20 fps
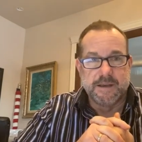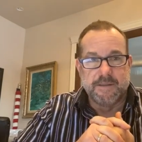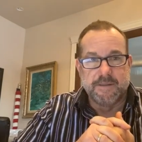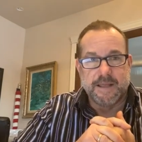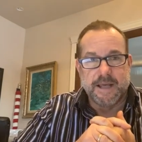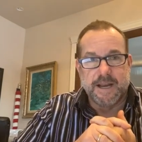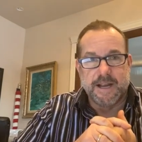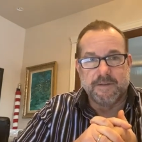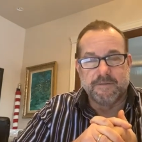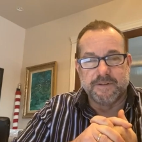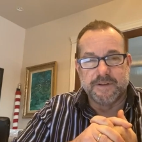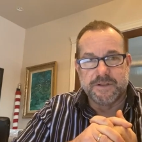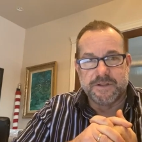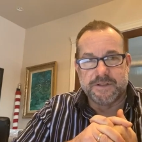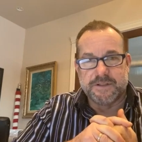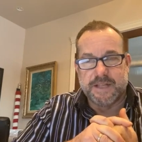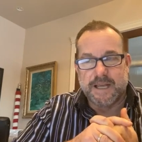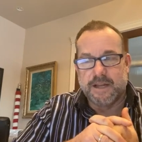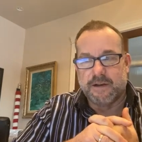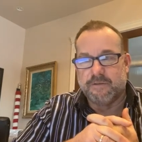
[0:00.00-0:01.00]
that have,
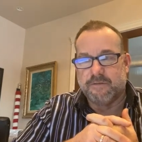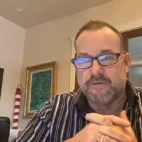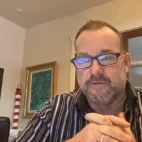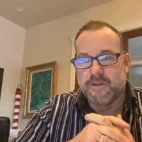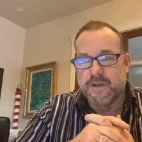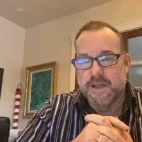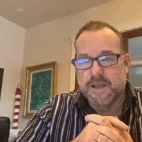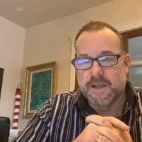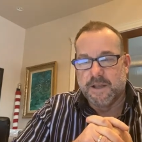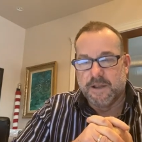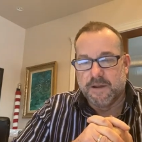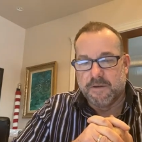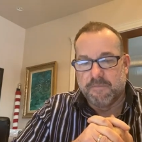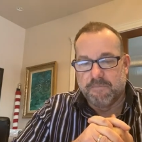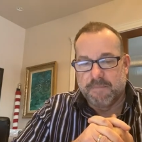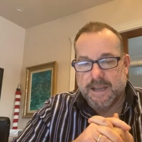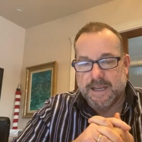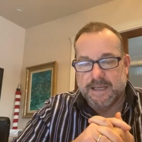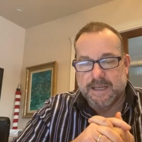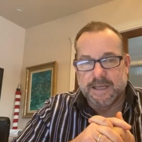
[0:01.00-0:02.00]
instead of
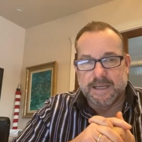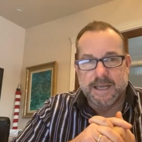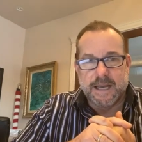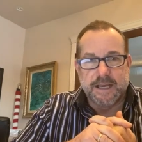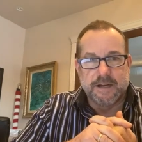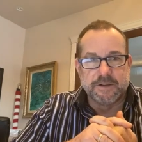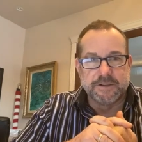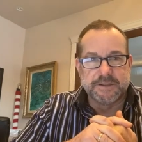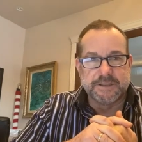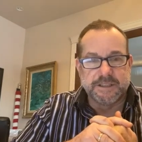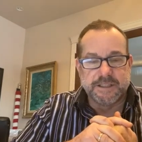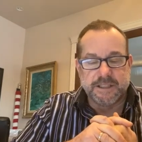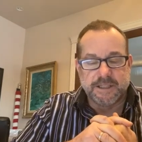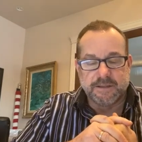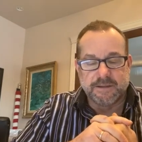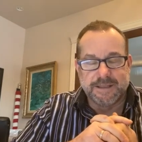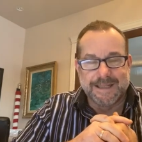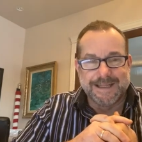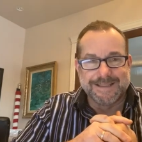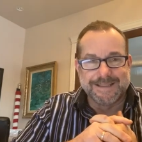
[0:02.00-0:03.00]
making energy
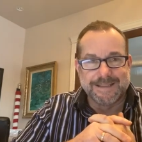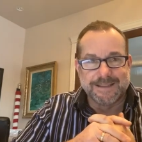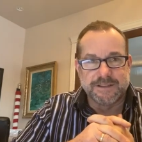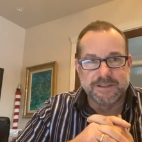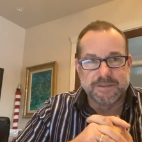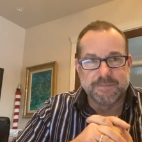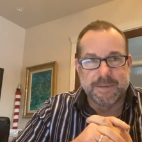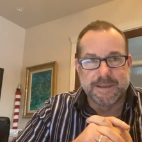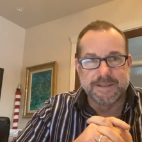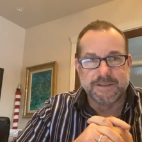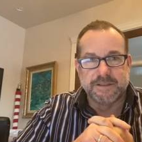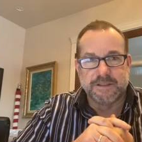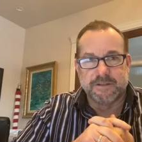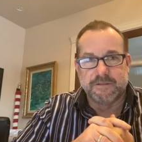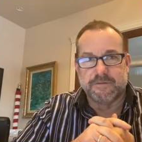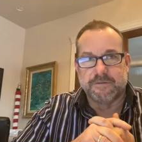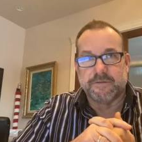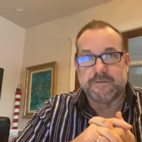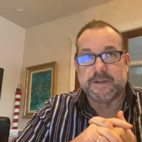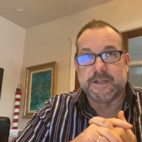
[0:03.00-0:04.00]
less
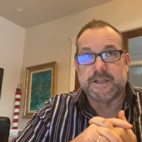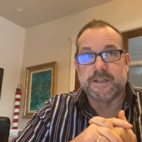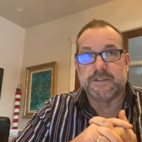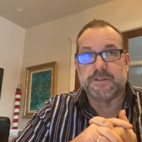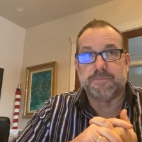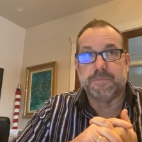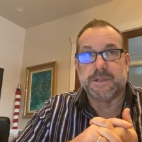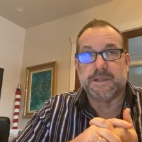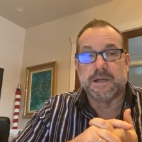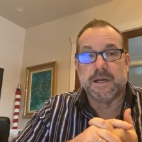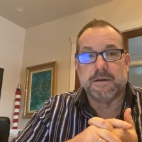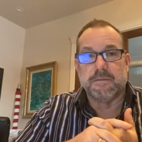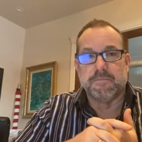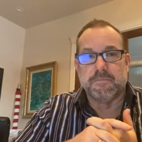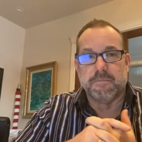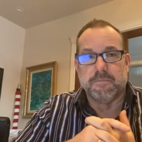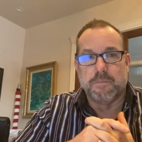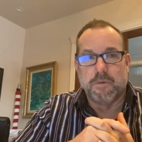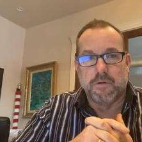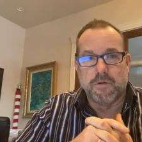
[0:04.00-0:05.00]
expensive, it has become
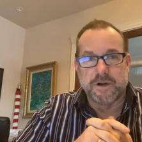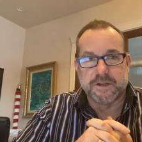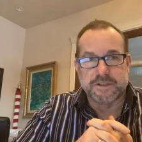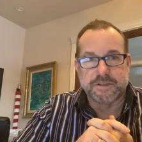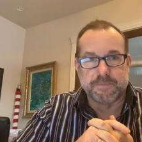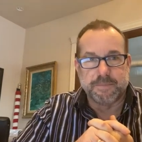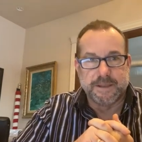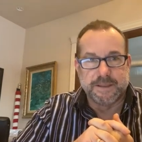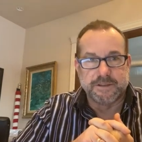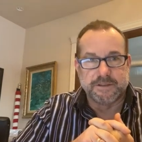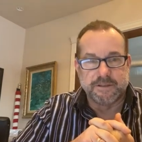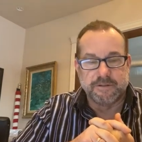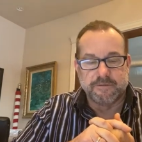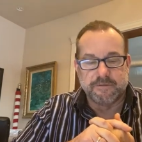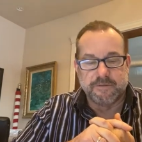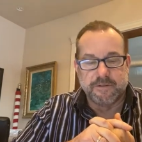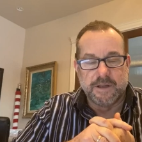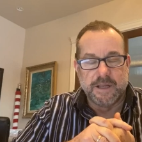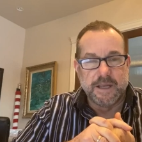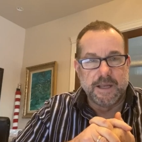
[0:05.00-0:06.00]
more
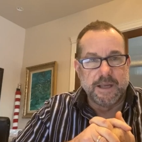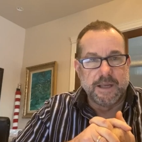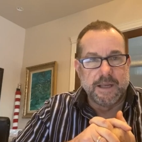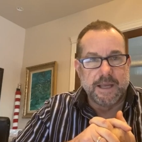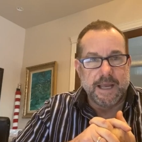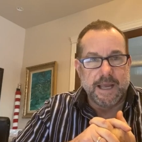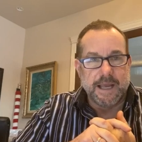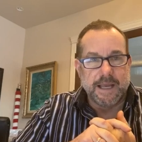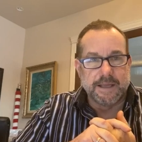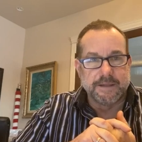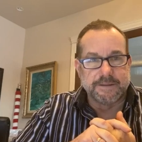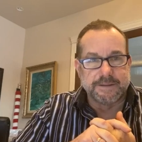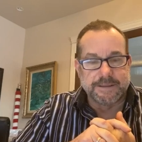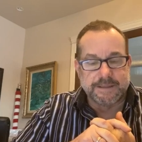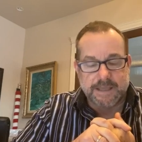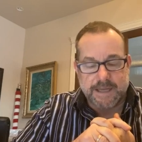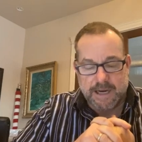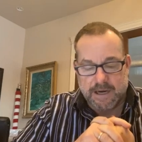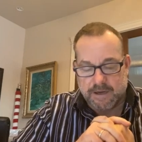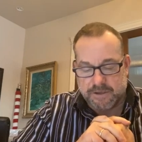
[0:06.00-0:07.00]
expensive and
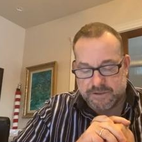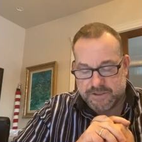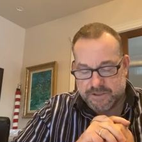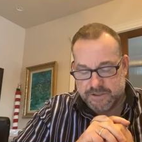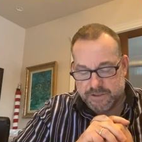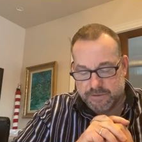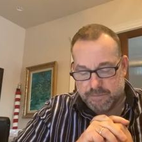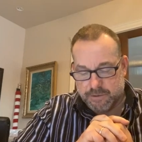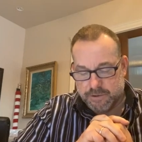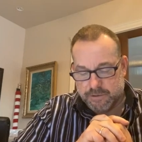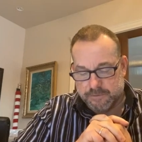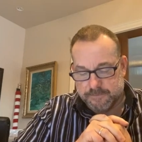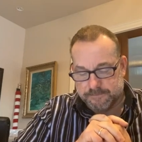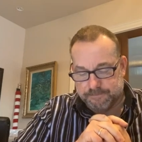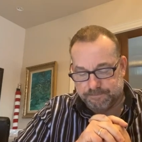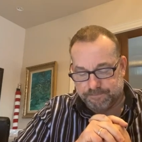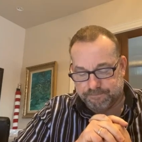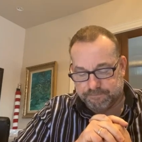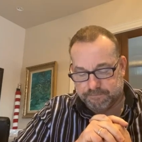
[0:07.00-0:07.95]
scarce to boot.